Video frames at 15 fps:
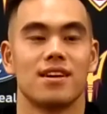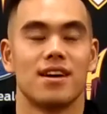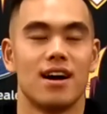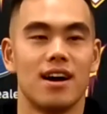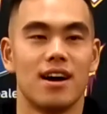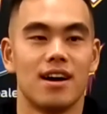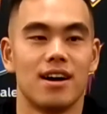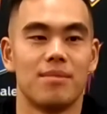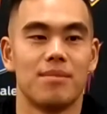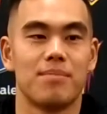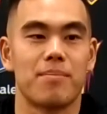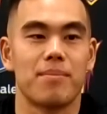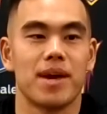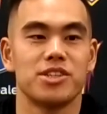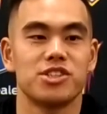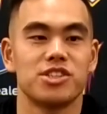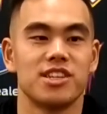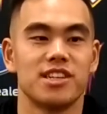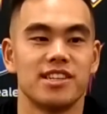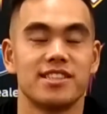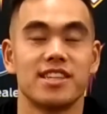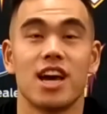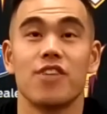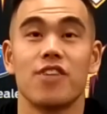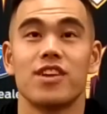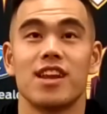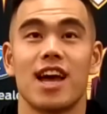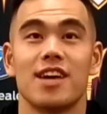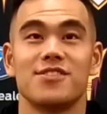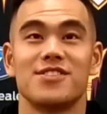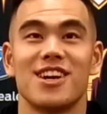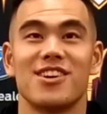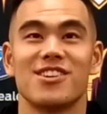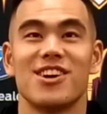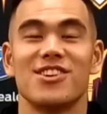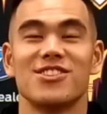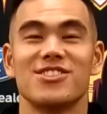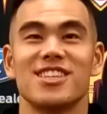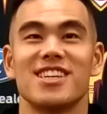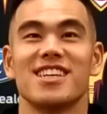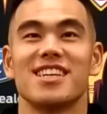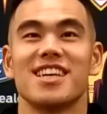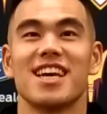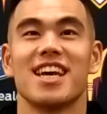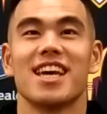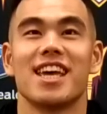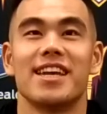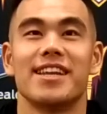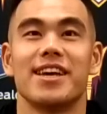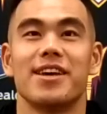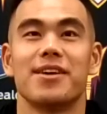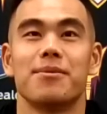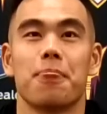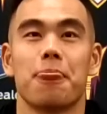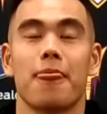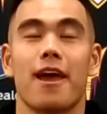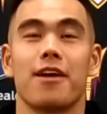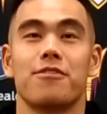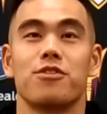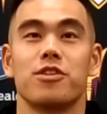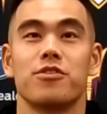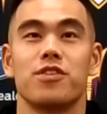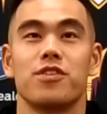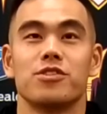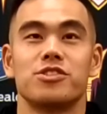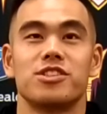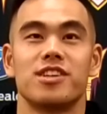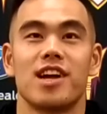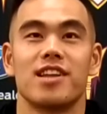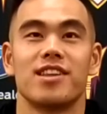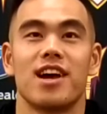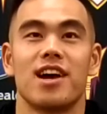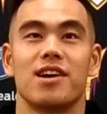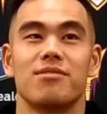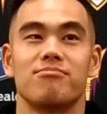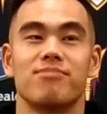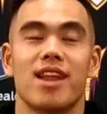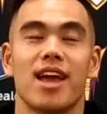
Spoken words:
My major is healthy lifestyle coaching. And then, like, for the future, I